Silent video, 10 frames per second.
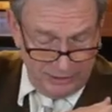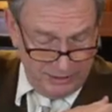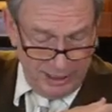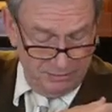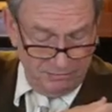
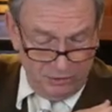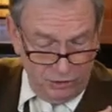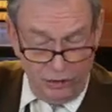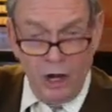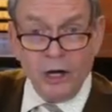in
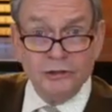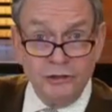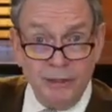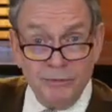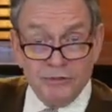large
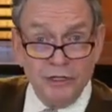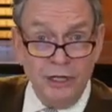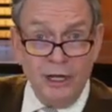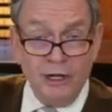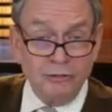numbers
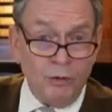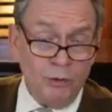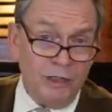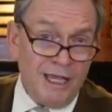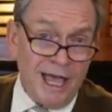are totally